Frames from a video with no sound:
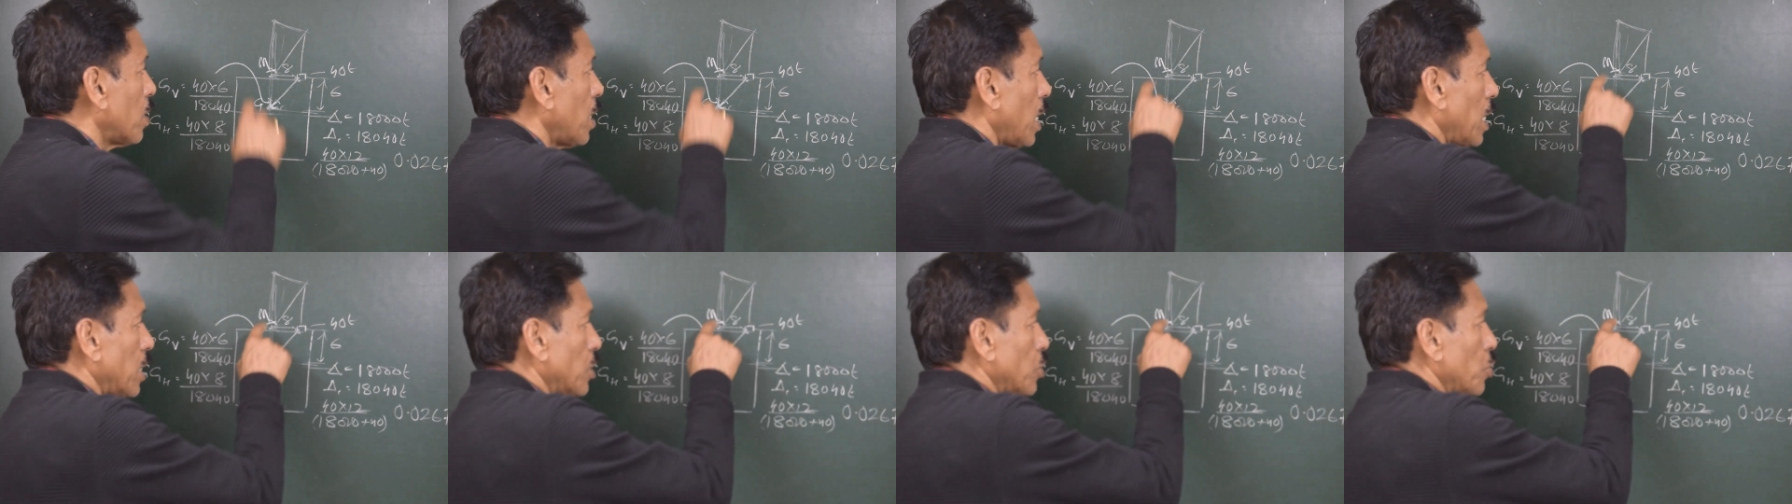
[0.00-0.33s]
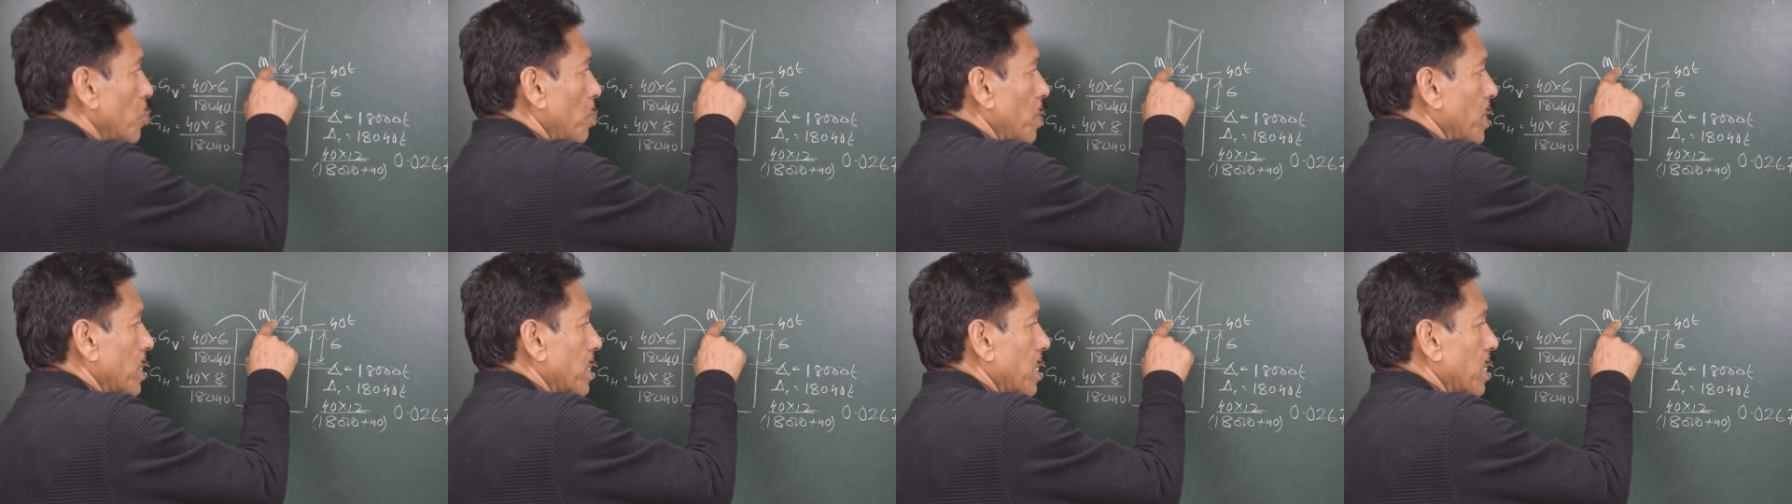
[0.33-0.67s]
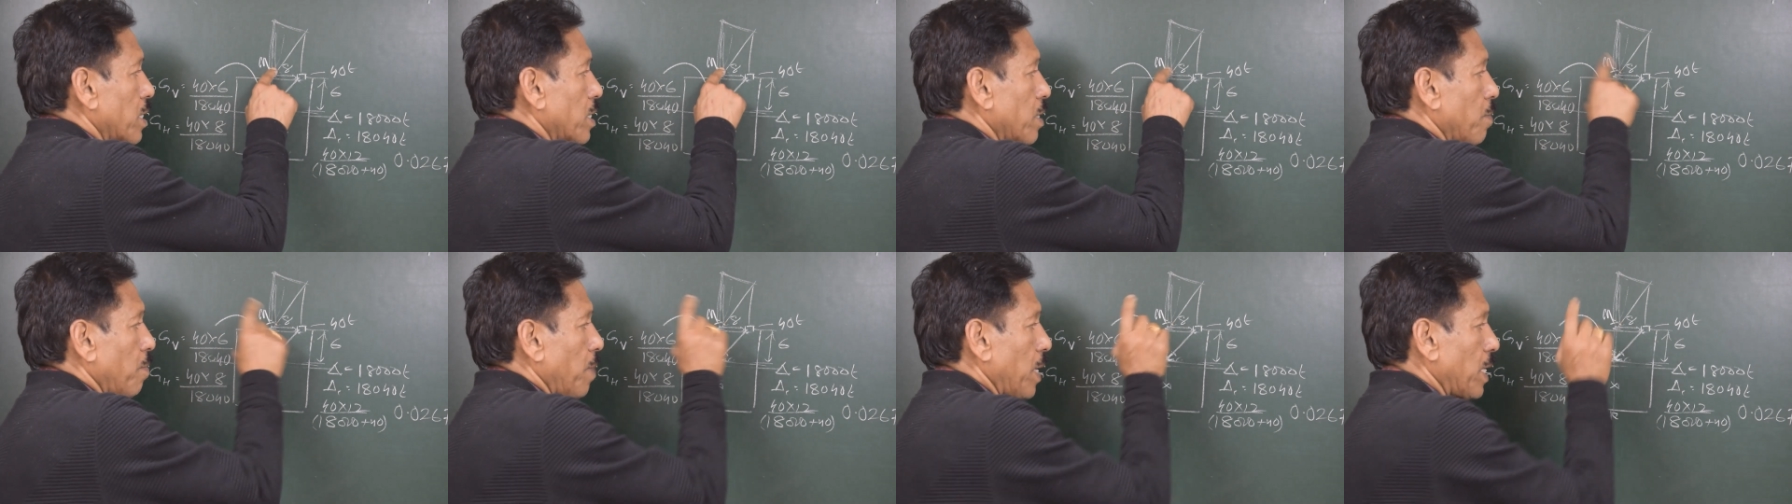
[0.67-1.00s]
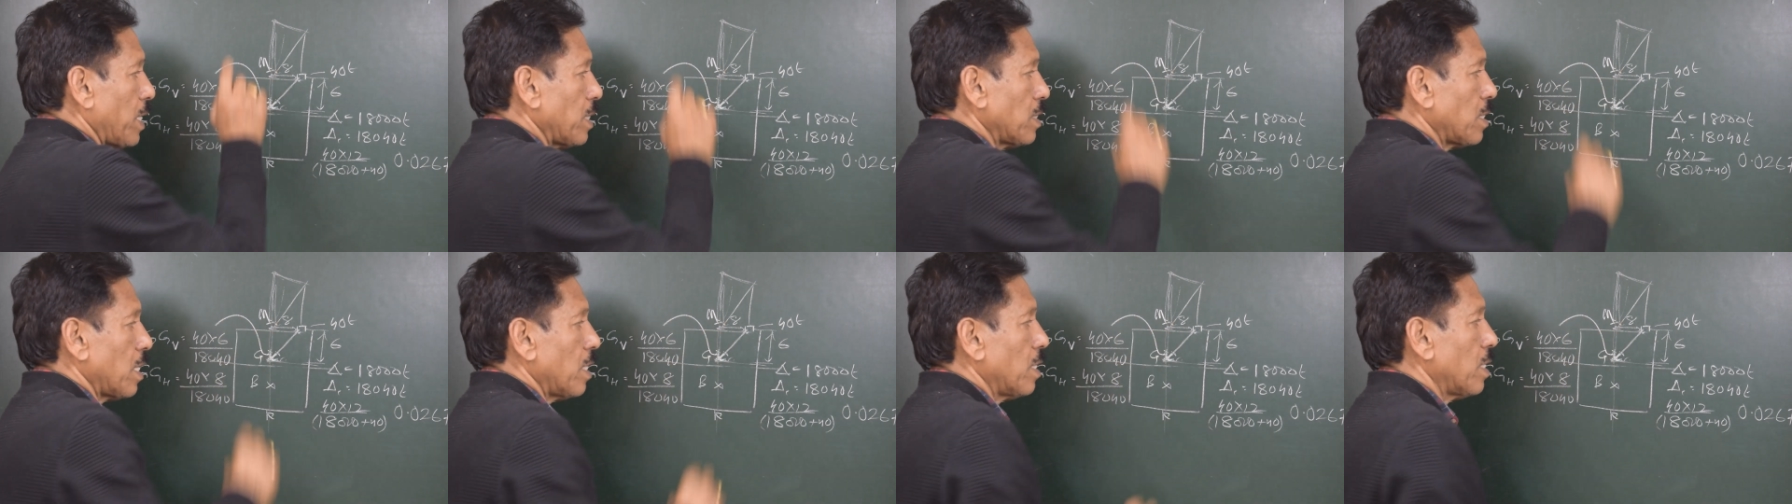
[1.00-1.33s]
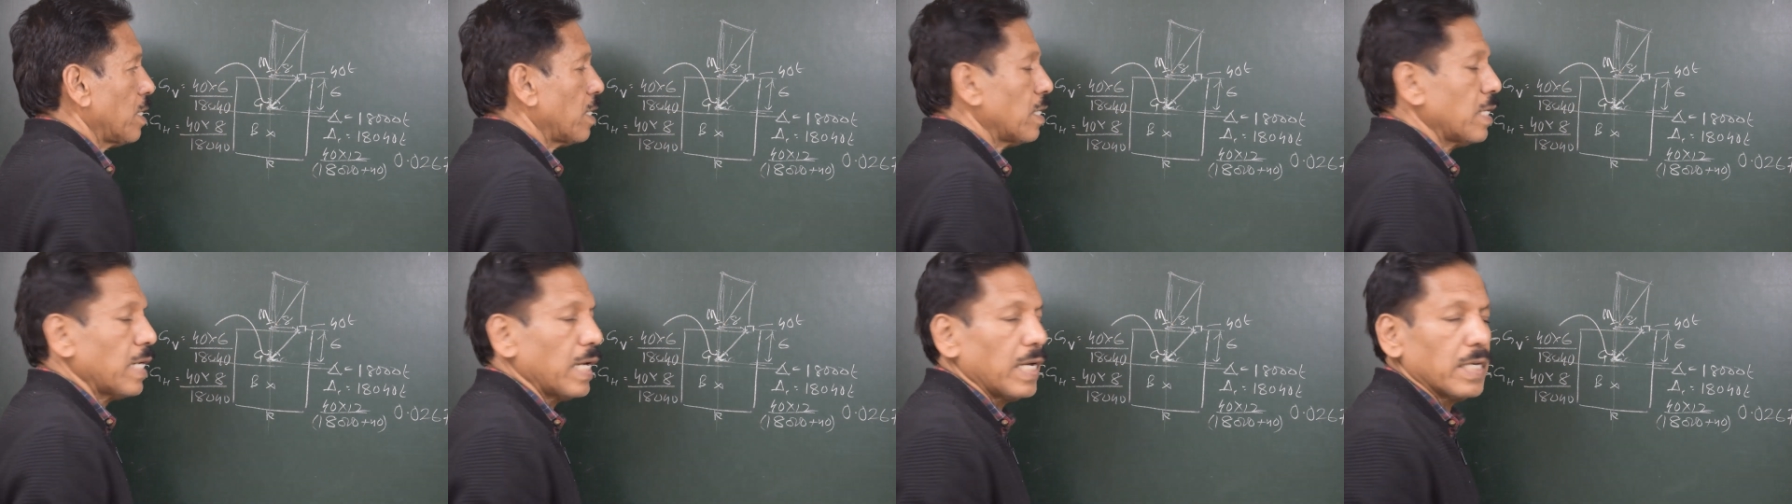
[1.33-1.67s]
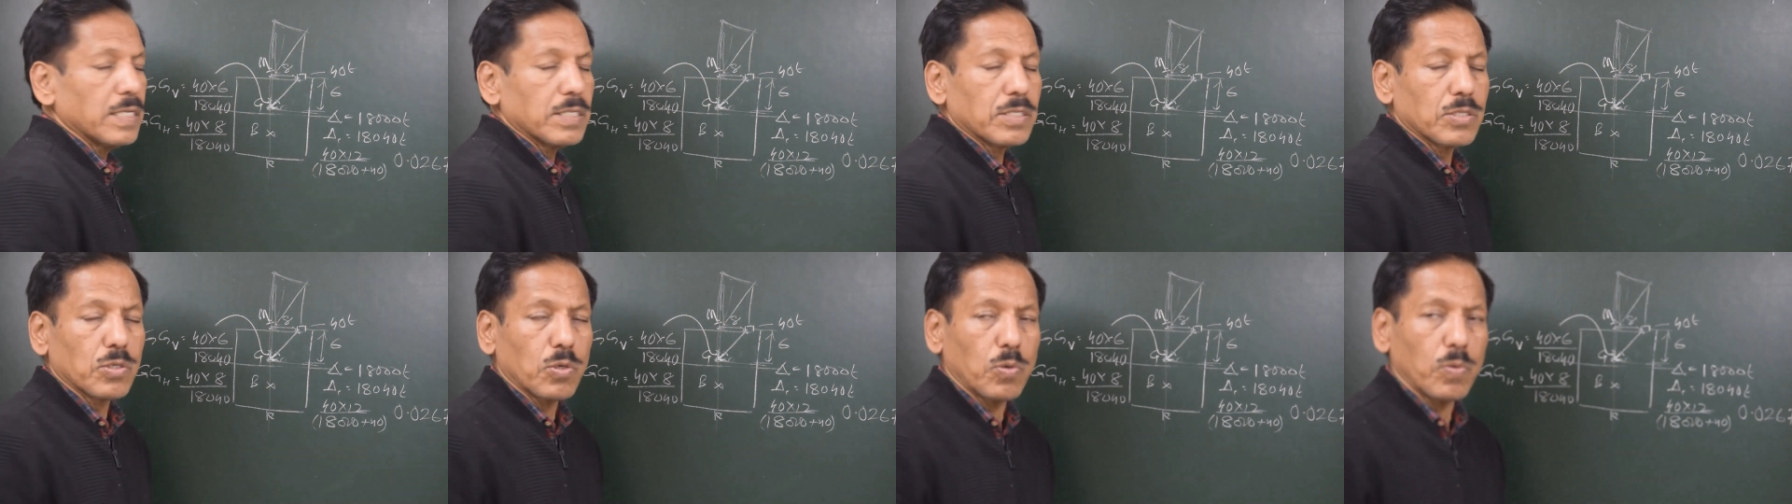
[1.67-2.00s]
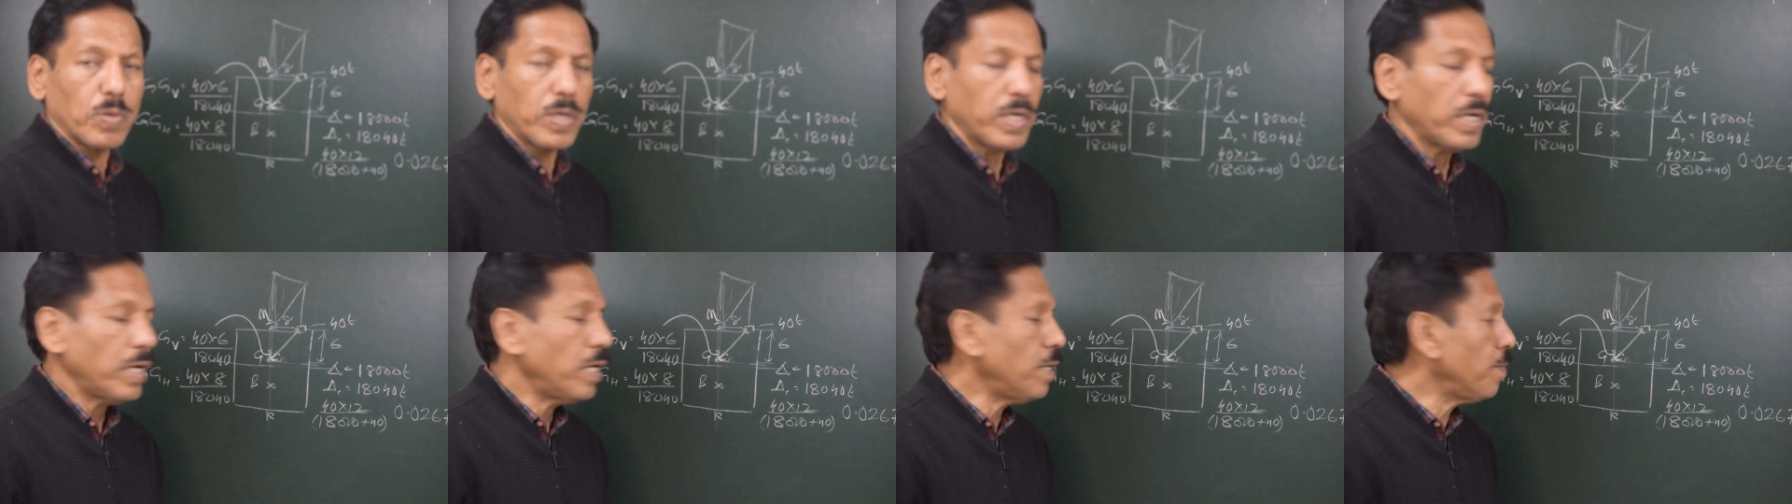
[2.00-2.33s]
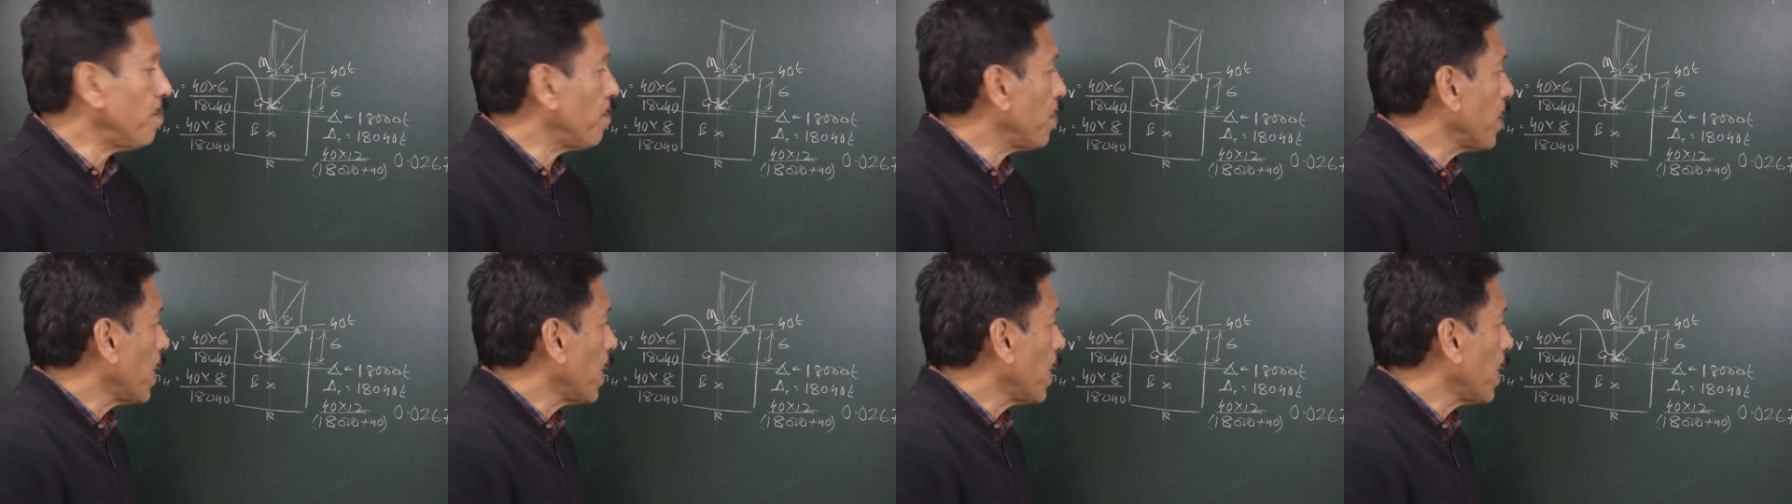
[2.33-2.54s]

assuming that the metacenter is over here.